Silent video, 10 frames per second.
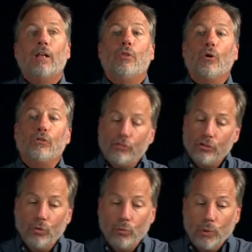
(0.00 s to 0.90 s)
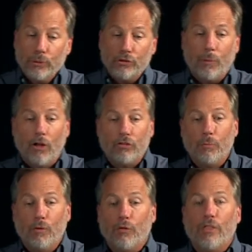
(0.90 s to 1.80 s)
Those 2 were
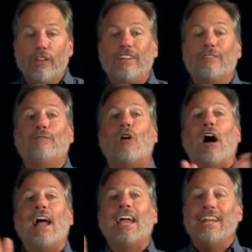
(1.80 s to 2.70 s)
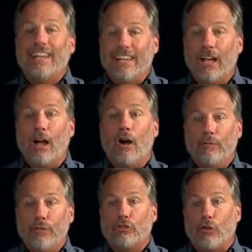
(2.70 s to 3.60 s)
responsible for the dividing
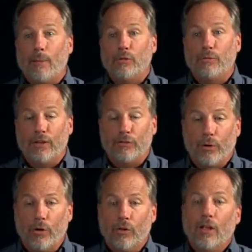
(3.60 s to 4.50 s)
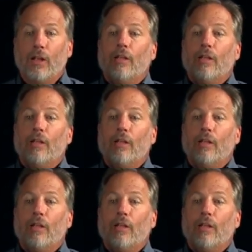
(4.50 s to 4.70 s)
of the tribes of Israel.